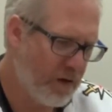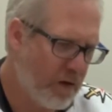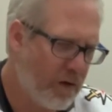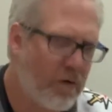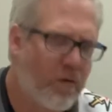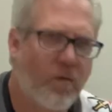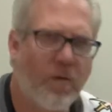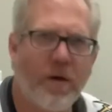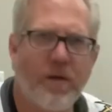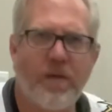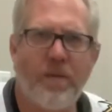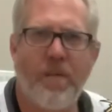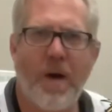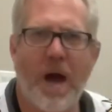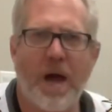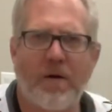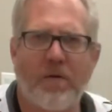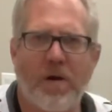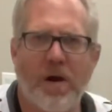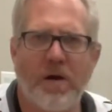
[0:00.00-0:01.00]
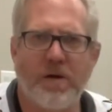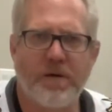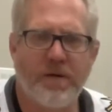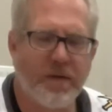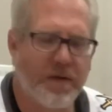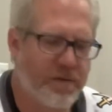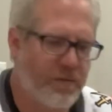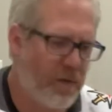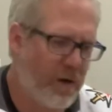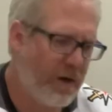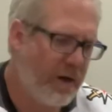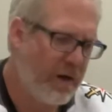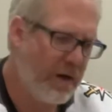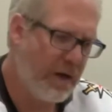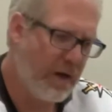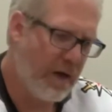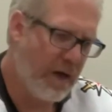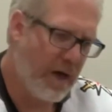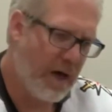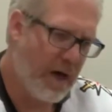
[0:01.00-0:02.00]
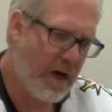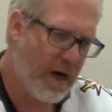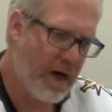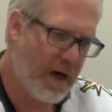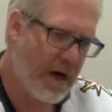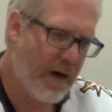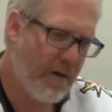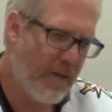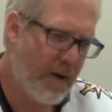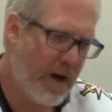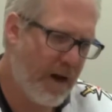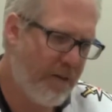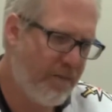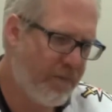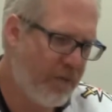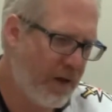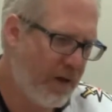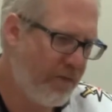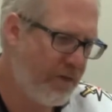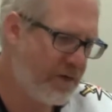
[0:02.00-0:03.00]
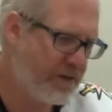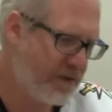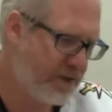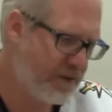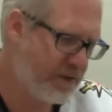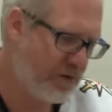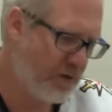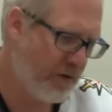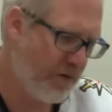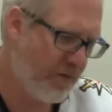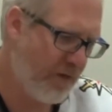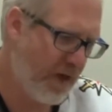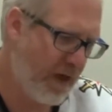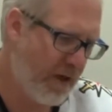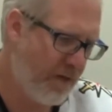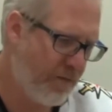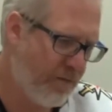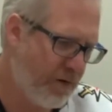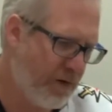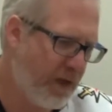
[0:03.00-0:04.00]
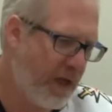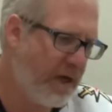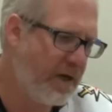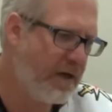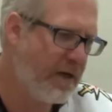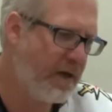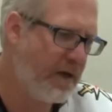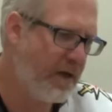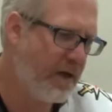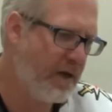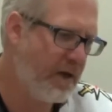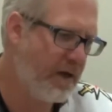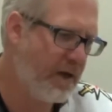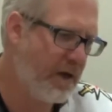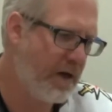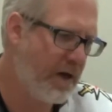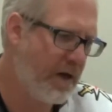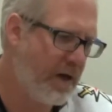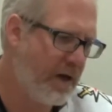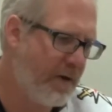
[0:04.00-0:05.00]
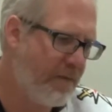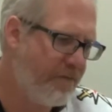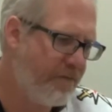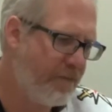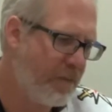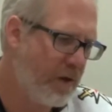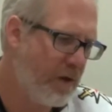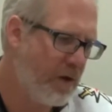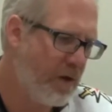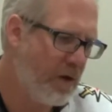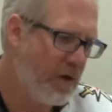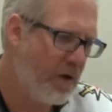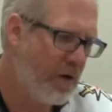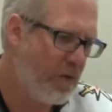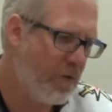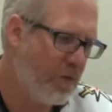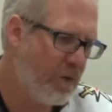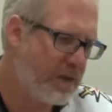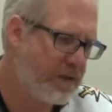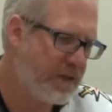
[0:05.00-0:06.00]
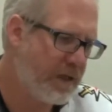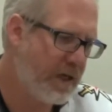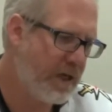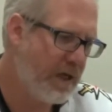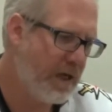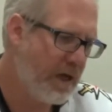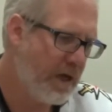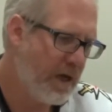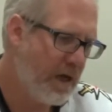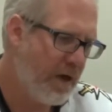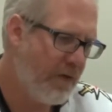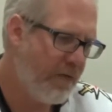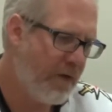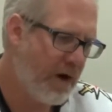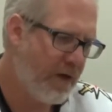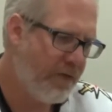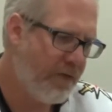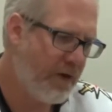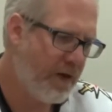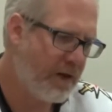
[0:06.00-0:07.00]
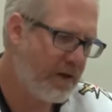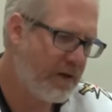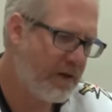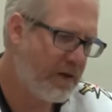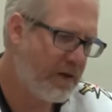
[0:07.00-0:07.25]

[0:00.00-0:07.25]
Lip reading: quite the background to this one, and I believe this is sort of a blended whiskey that I think.